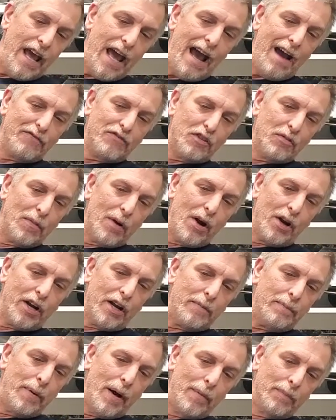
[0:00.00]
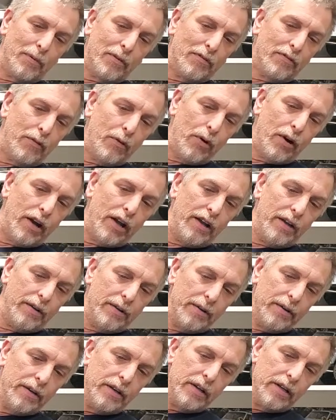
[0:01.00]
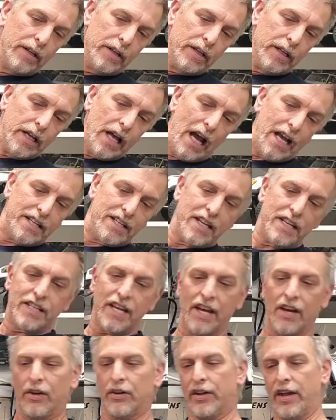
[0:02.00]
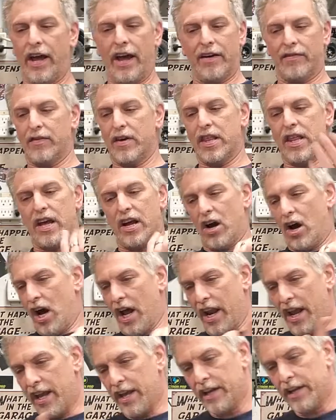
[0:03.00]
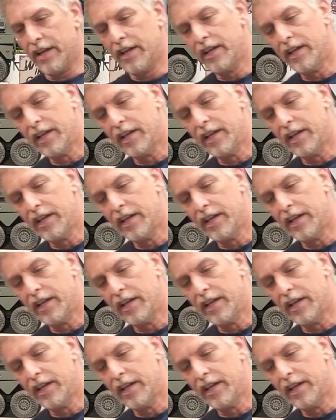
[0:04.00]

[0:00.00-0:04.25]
aftermarket bumper for it. I detailed everything on it.